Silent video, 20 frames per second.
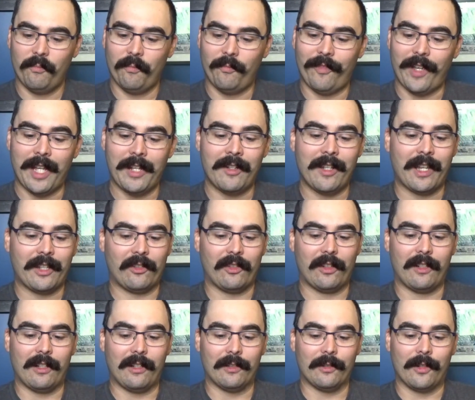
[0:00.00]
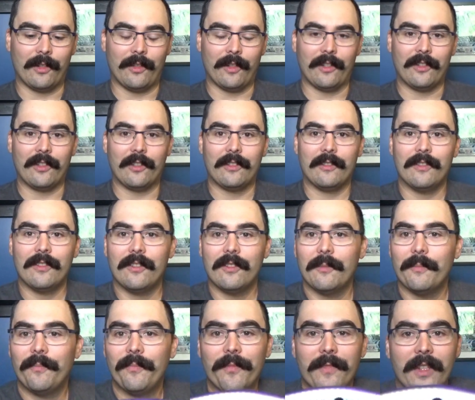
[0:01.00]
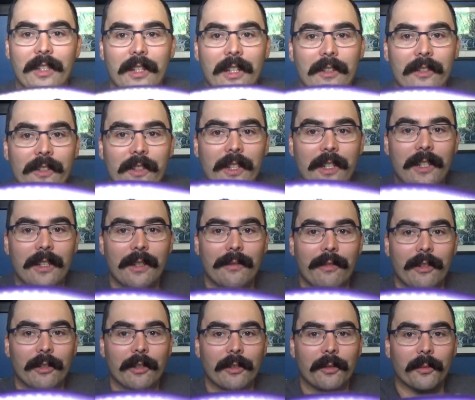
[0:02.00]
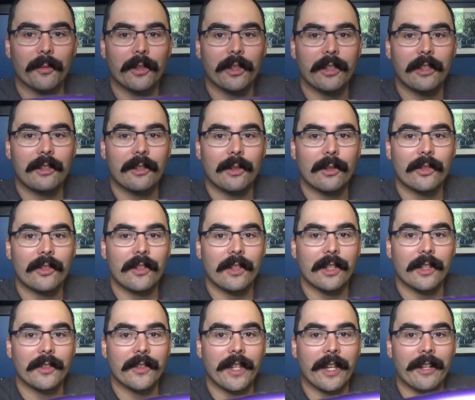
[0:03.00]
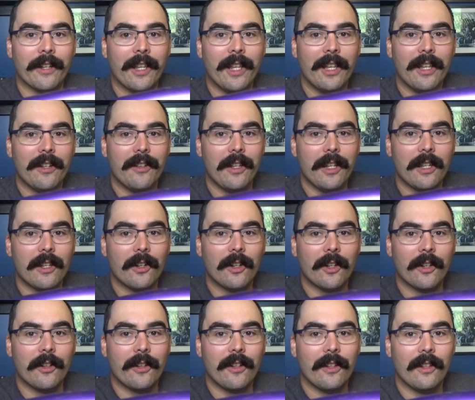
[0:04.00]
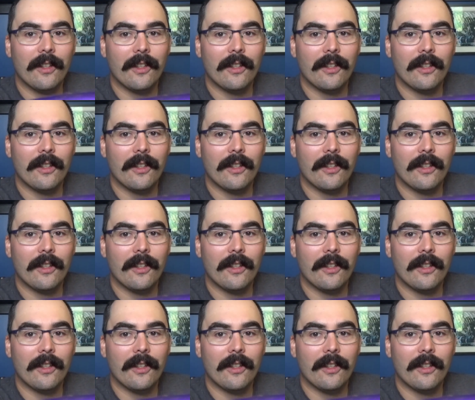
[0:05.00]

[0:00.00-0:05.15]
Fantastic color on this. You can see if you look really close, you got that neon